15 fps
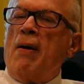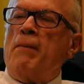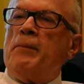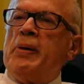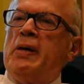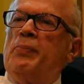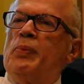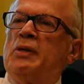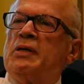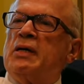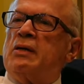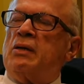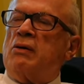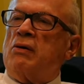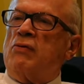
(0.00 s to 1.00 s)
People
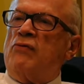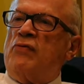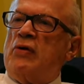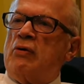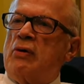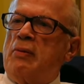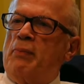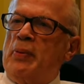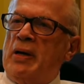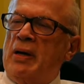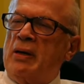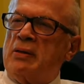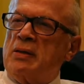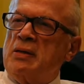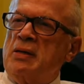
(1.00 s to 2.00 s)
get hurt very
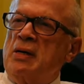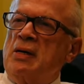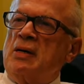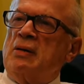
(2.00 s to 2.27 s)
badly